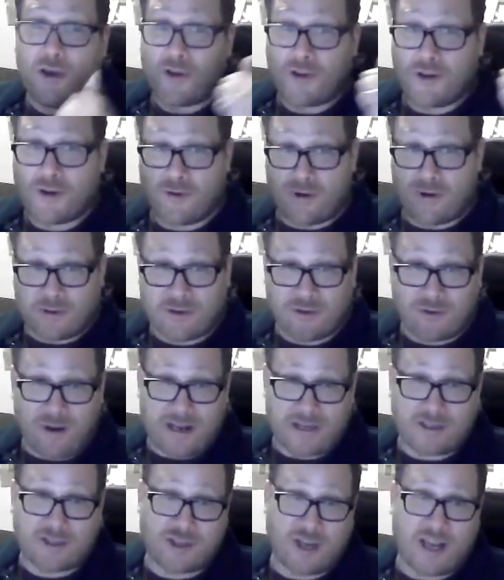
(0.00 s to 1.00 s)
you're in
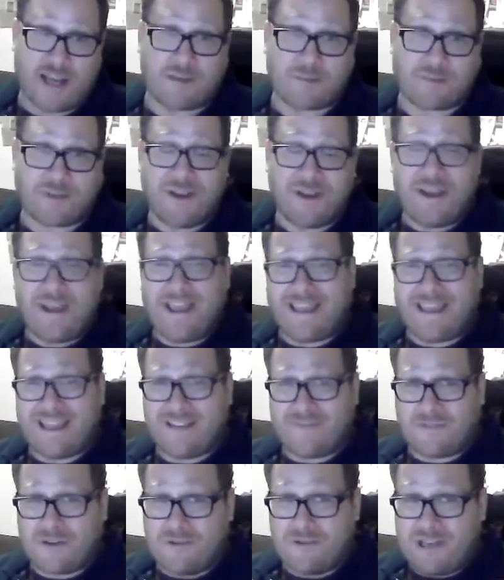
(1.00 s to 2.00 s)
great shape.
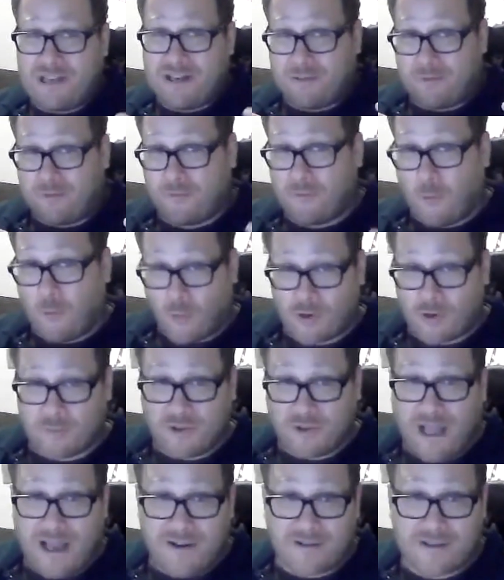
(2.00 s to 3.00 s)
If you need
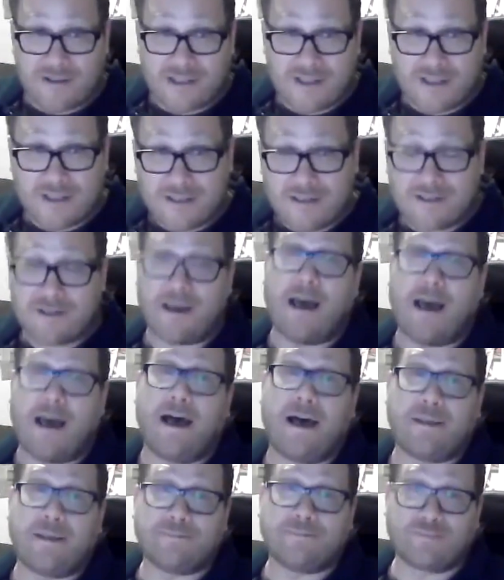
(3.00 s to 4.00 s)
affordable housing,
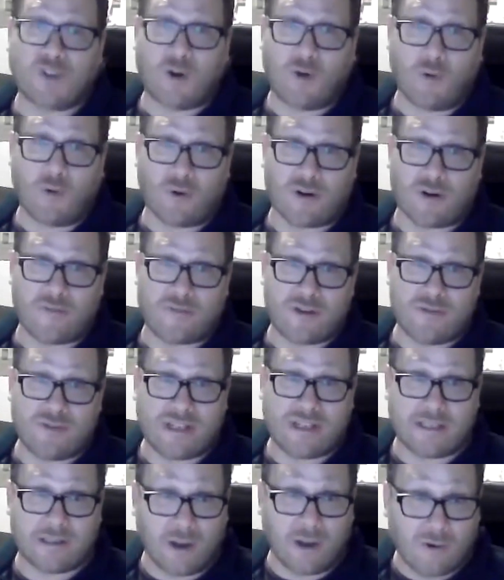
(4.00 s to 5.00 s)
or if you
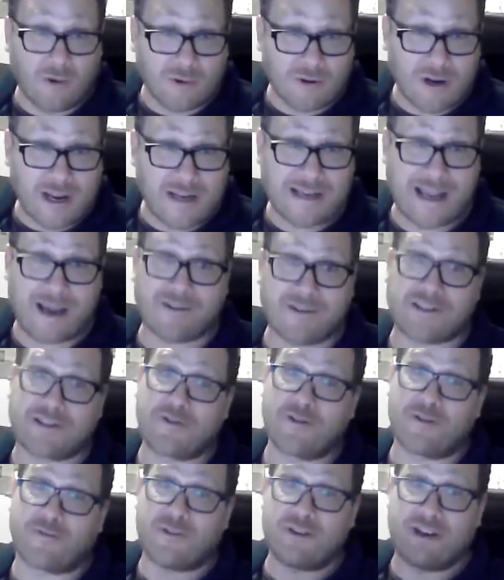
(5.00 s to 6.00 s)
need lower end housing,
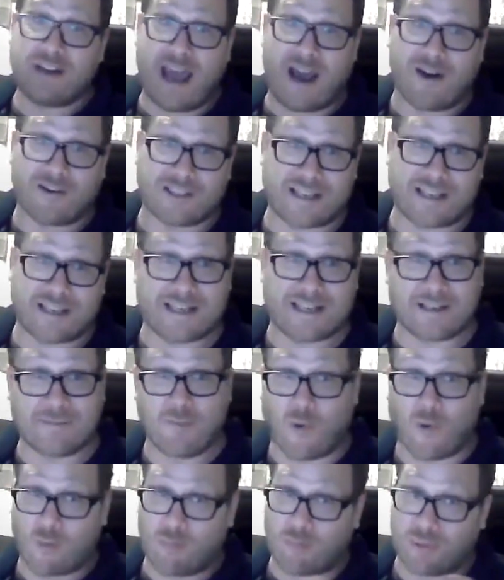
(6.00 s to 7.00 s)
or if you need housing in a
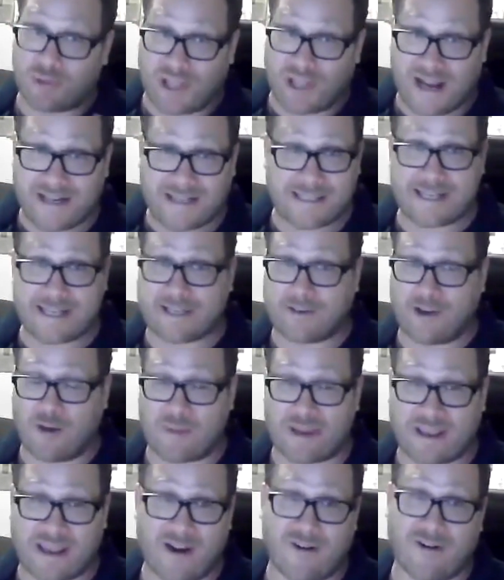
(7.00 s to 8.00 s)
more blighted
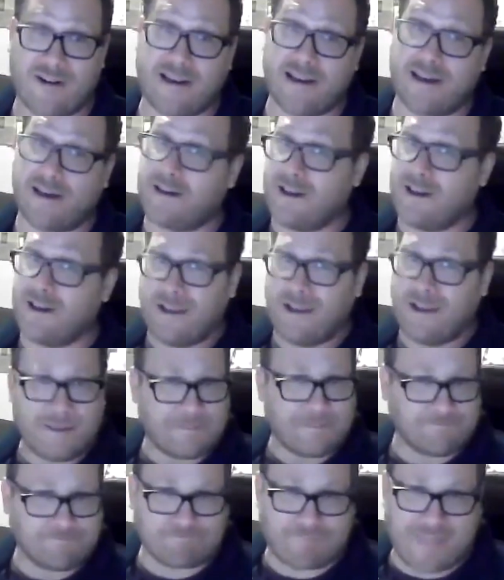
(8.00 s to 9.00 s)
economic area,
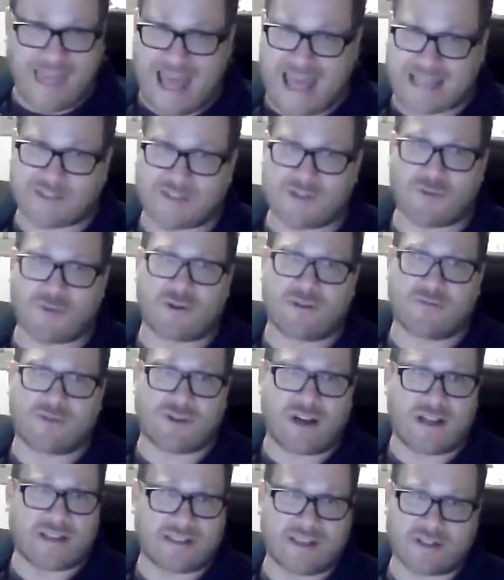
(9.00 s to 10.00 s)
that sort of
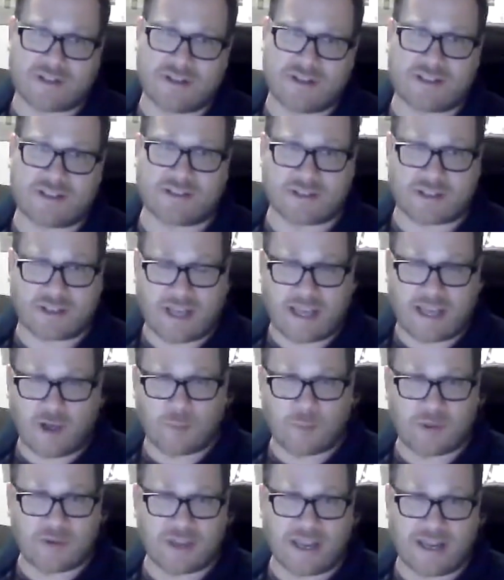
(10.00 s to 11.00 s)
transition isn't going to
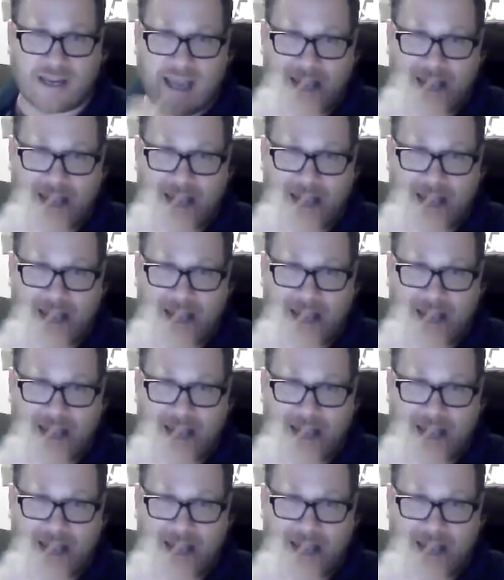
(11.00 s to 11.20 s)
help you gain